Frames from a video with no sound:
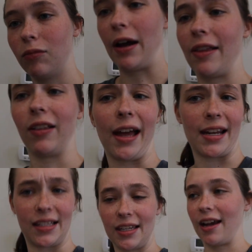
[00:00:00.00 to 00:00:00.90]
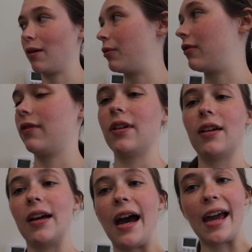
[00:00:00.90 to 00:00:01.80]
Wow, the lighting's terrible.
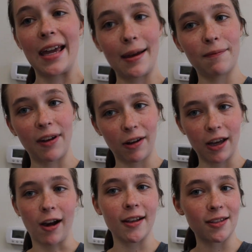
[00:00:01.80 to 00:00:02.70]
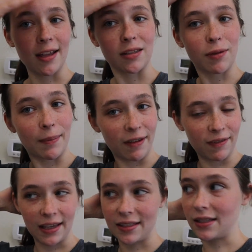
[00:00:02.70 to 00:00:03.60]
I am very hot, so that's why my
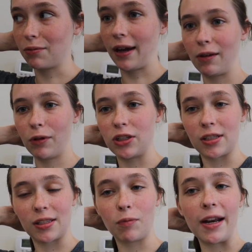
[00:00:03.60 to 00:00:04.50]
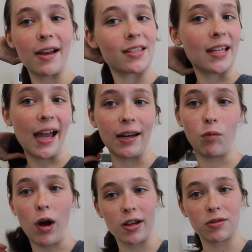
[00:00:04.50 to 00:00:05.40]
face is red. We just went outside
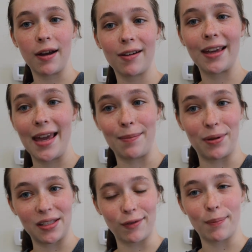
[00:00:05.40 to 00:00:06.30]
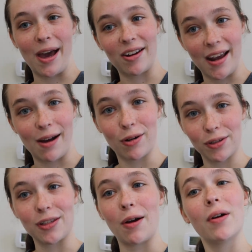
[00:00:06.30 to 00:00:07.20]
and walked around campus for about an hour,
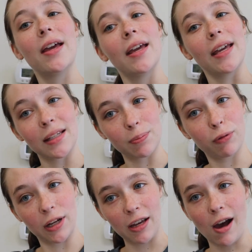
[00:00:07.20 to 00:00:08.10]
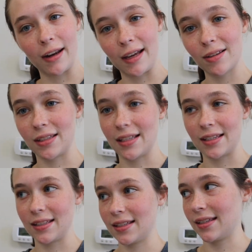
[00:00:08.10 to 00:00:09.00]
so it's pretty hot out since
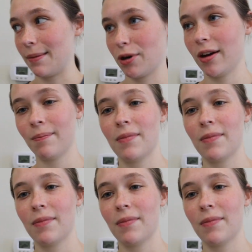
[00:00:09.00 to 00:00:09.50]
it's the summer.